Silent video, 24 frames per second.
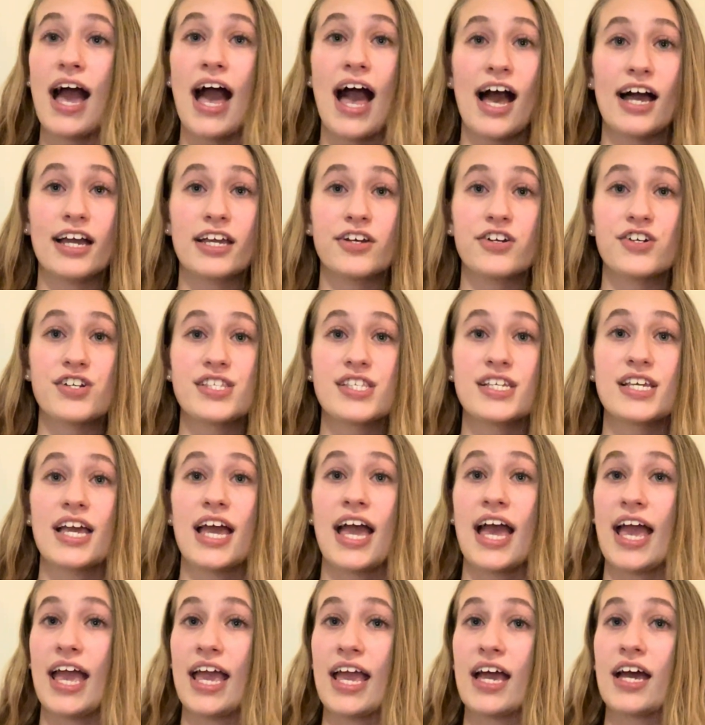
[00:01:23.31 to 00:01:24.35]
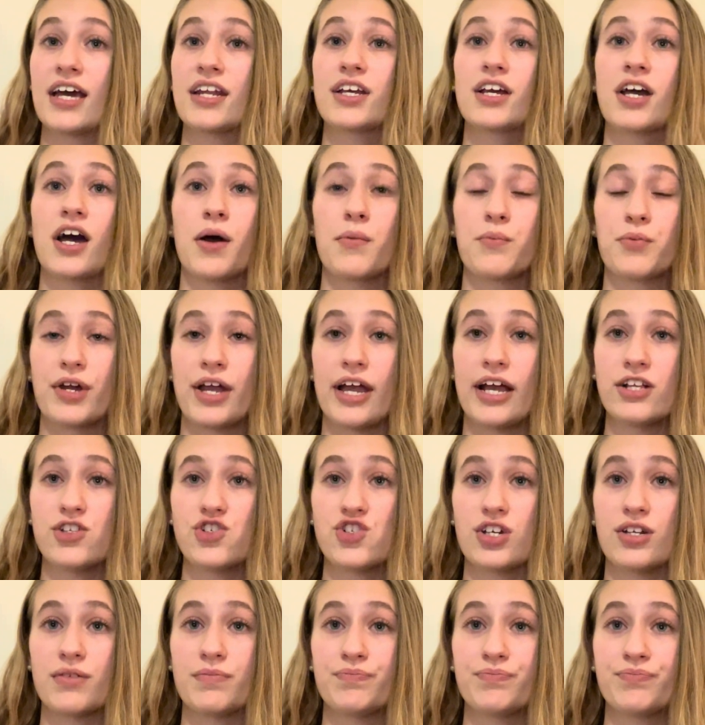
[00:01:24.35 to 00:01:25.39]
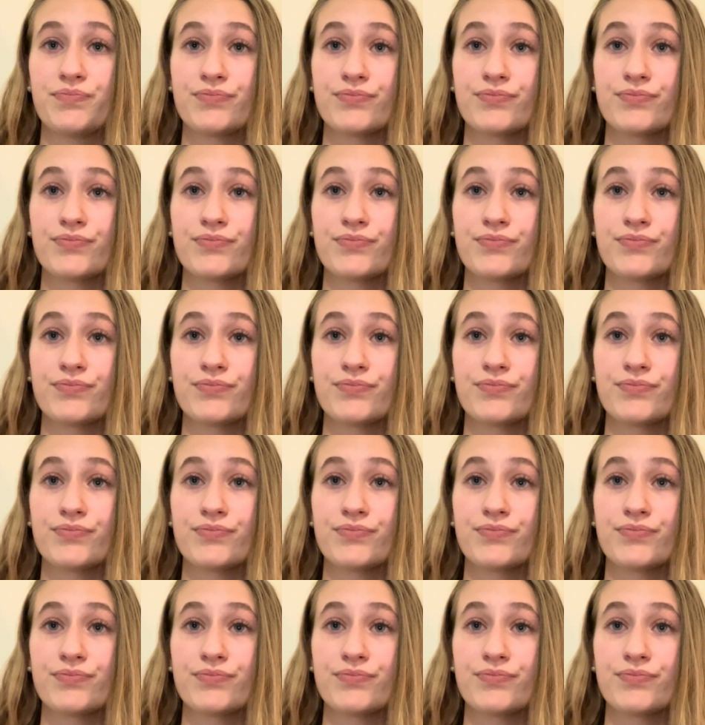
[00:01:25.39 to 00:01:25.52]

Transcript: accuracy, and comprehension.